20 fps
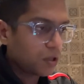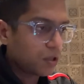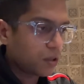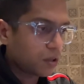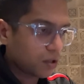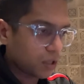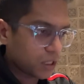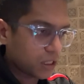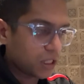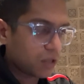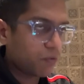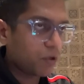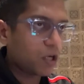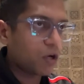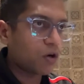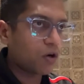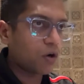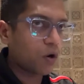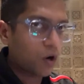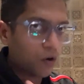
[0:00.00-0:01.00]
Thursday we
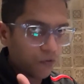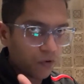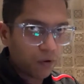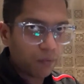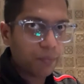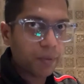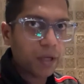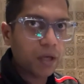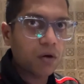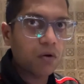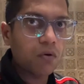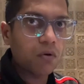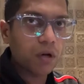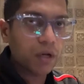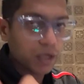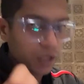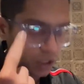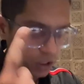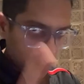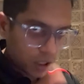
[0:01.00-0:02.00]
got non-farm payroll,
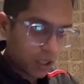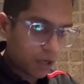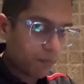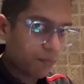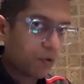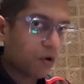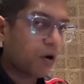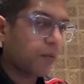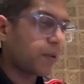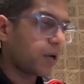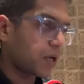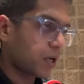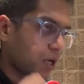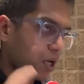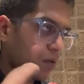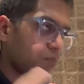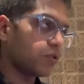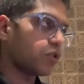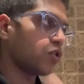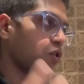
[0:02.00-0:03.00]
initial employment
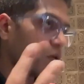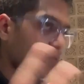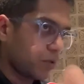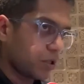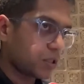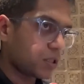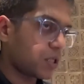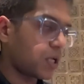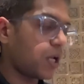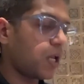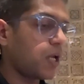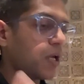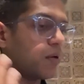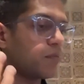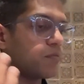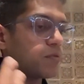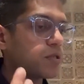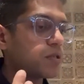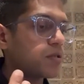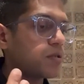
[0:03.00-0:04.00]
claims, jobless
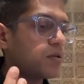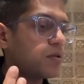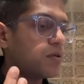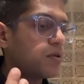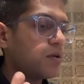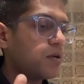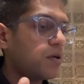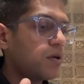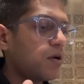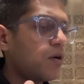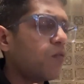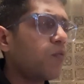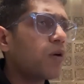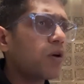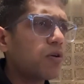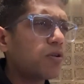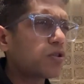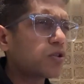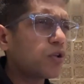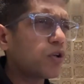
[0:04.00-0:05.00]
claims. We're
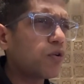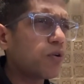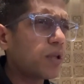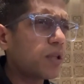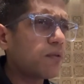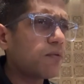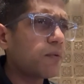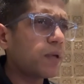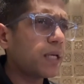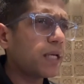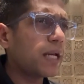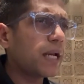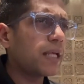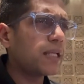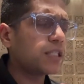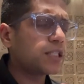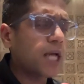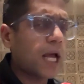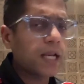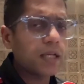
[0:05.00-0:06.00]
also during the week getting
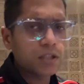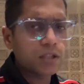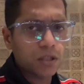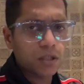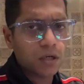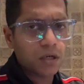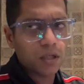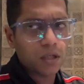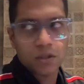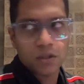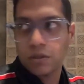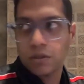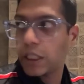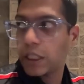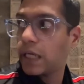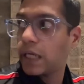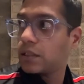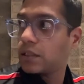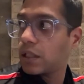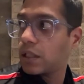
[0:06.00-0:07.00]
challenger cuts. So
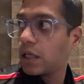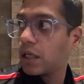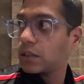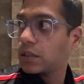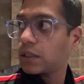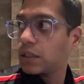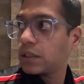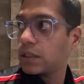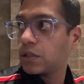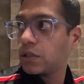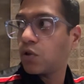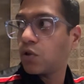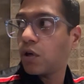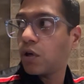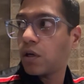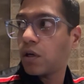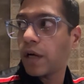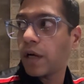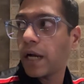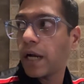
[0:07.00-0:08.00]
challenger cuts is good
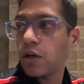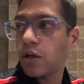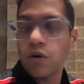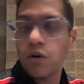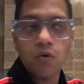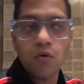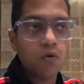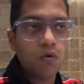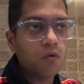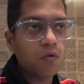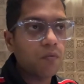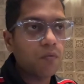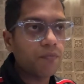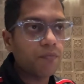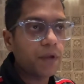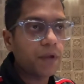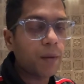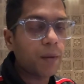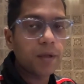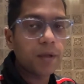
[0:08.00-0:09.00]
to get to know
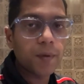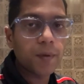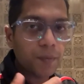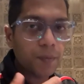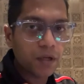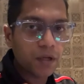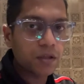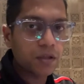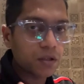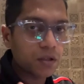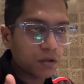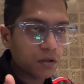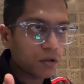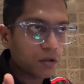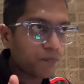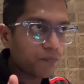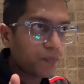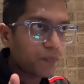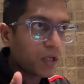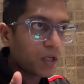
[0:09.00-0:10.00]
how many people in the
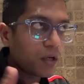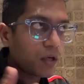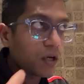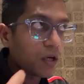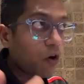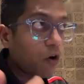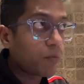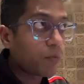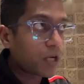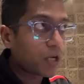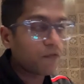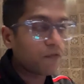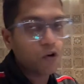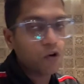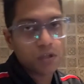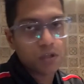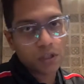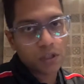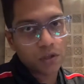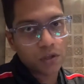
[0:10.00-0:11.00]
government have
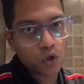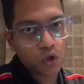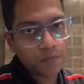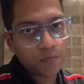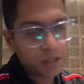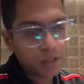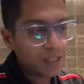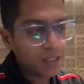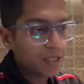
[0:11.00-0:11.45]
lost their jobs.